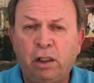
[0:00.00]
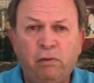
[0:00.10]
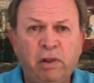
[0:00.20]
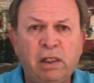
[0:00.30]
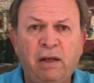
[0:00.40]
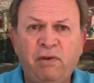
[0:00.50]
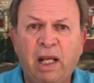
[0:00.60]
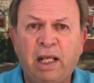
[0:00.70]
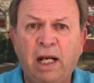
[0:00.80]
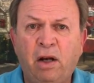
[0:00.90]
The reason they've
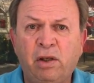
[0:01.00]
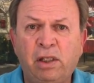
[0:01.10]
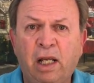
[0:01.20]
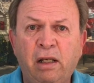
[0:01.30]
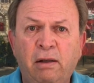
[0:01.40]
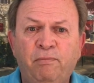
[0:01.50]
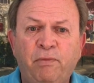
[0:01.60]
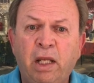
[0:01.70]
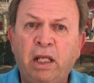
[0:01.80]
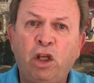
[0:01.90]
taken it out is that
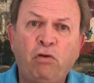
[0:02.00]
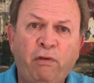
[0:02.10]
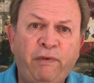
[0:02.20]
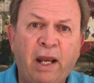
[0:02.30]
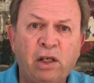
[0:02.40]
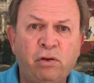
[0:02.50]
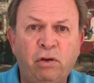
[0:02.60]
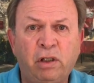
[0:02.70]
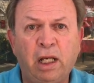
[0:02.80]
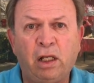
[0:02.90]
it can grow
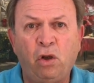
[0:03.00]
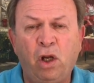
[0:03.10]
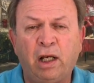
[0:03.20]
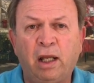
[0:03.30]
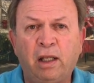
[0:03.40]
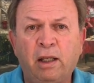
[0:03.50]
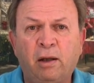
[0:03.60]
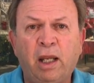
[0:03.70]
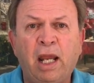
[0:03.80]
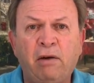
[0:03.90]
faster and take longer.
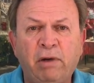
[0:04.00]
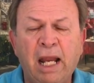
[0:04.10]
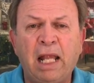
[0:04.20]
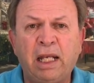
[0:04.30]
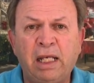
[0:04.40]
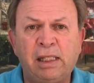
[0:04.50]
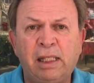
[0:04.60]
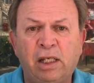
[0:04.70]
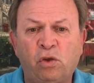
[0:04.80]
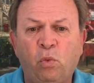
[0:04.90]
The reality is
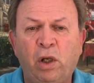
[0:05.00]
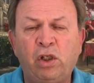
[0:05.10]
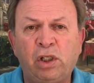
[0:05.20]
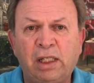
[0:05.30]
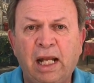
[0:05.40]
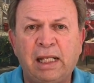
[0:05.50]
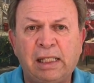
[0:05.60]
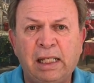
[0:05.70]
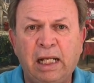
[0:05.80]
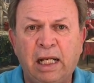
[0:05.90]
this: once you start
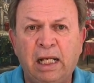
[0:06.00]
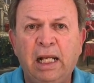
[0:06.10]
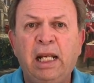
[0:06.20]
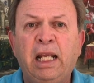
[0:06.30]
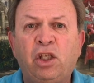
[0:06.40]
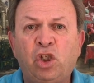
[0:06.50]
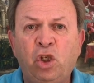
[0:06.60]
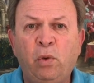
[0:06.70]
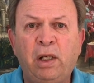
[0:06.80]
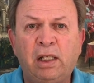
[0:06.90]
seeing it, it's
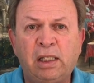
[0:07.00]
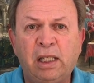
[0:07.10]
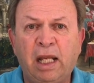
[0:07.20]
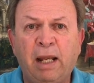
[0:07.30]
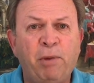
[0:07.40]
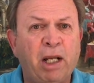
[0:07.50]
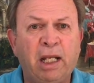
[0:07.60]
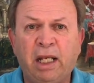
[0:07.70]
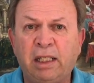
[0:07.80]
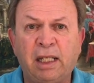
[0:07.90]
doing its thing. I'm not
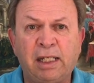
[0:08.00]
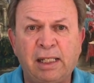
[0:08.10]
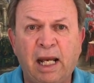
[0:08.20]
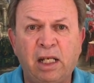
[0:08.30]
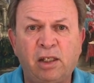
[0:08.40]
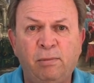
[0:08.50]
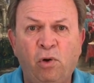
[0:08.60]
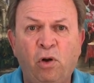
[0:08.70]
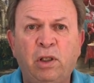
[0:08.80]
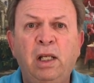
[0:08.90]
going to get into the science of
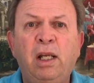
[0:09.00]
mold.